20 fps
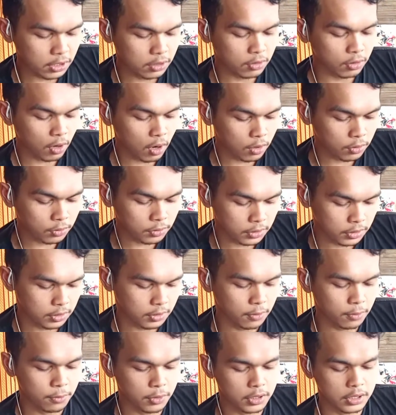fill the
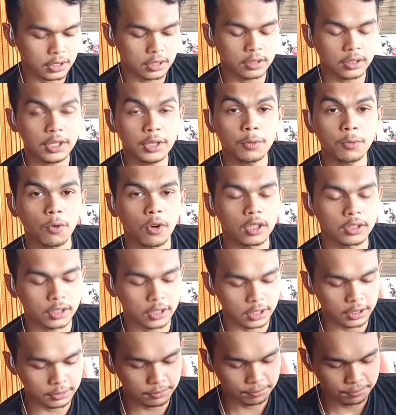spawning grounds
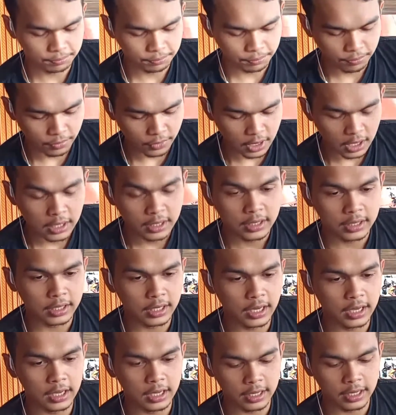with the clean water,
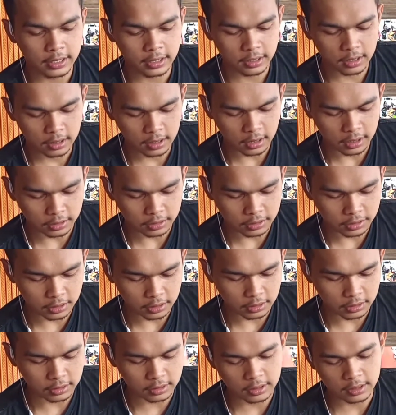
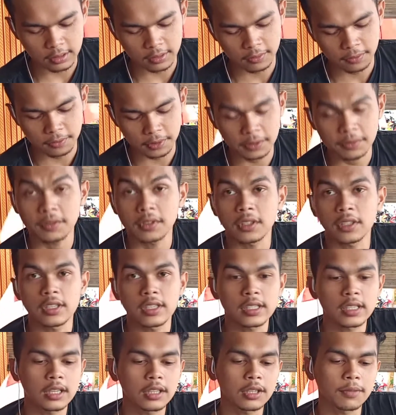10 until
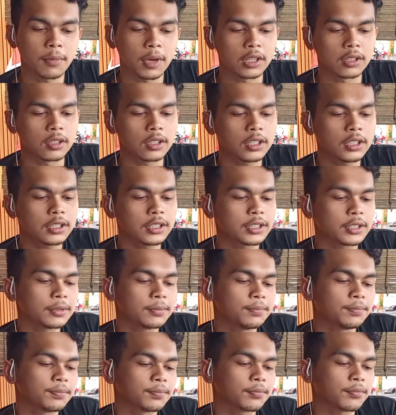15
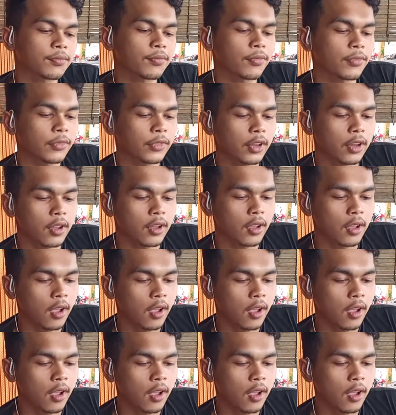centimeters.